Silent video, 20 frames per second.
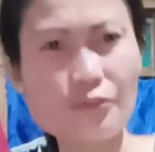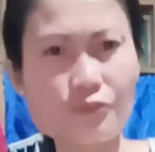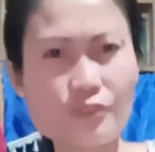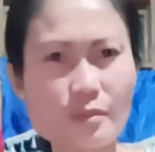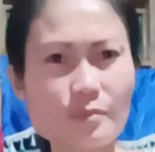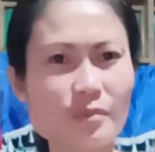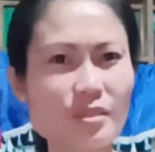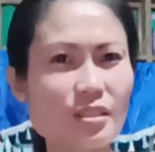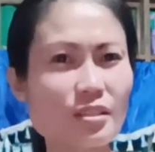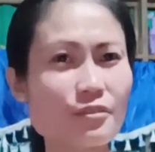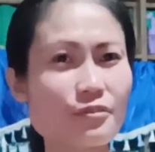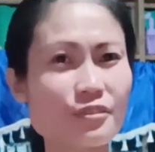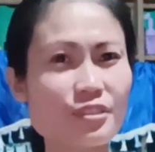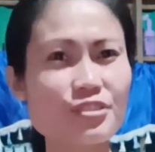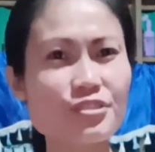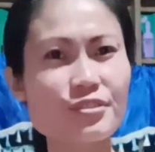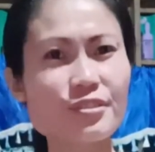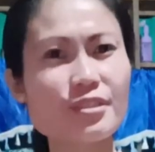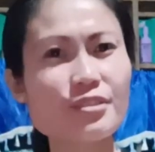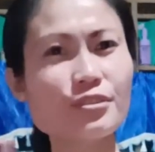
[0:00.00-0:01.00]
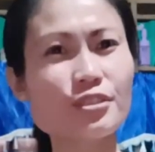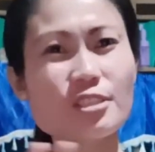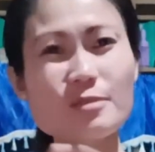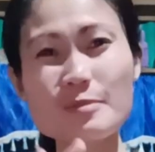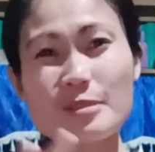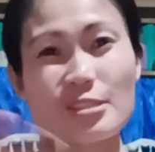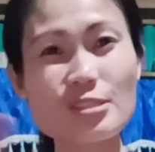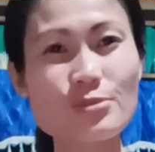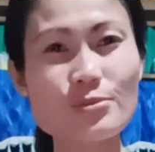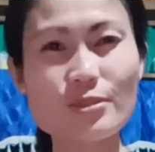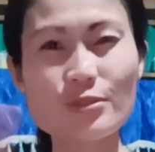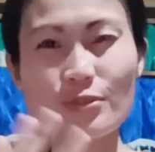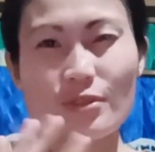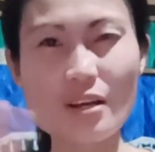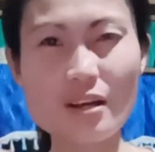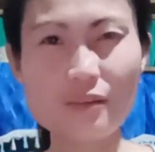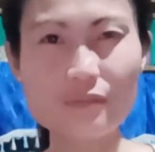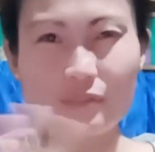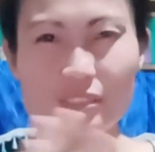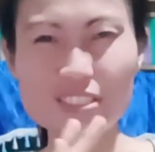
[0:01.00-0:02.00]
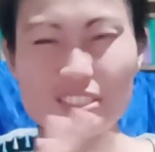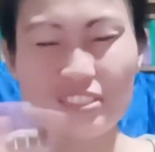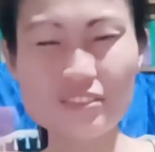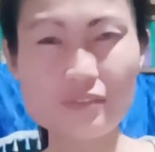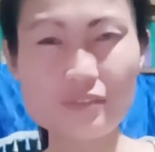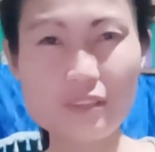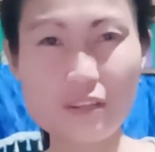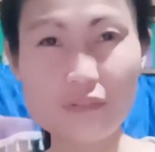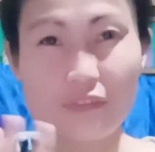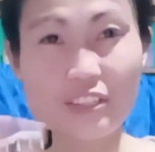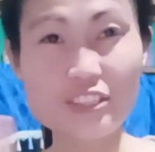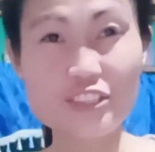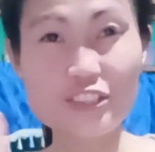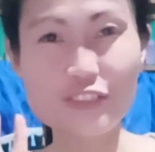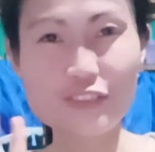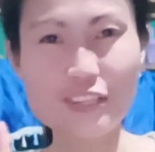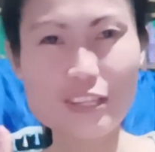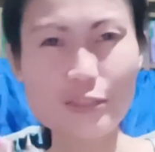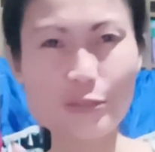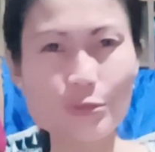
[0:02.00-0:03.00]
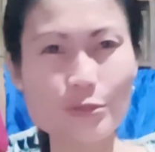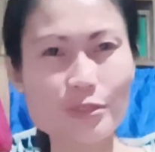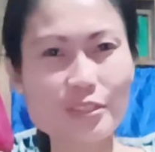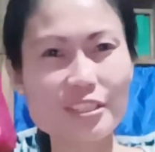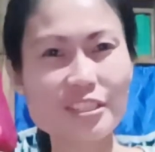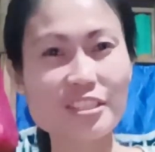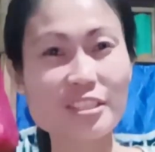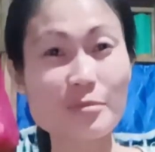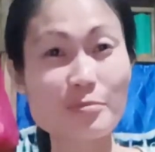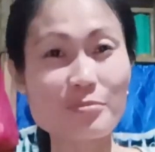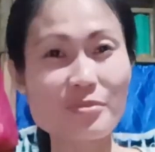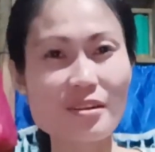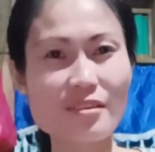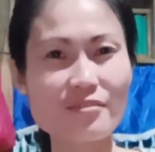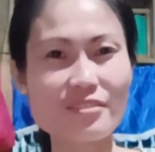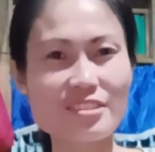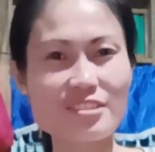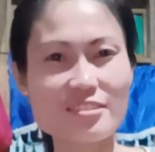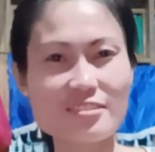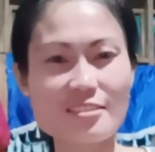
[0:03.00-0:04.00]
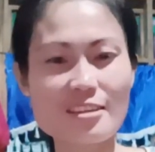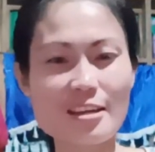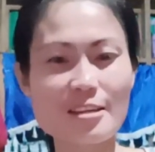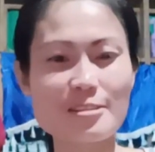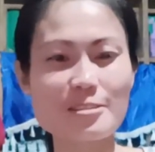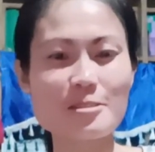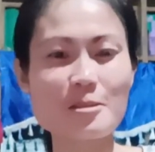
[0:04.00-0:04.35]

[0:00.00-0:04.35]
from the refrigerator because we don't have refrigerator in the province, guys.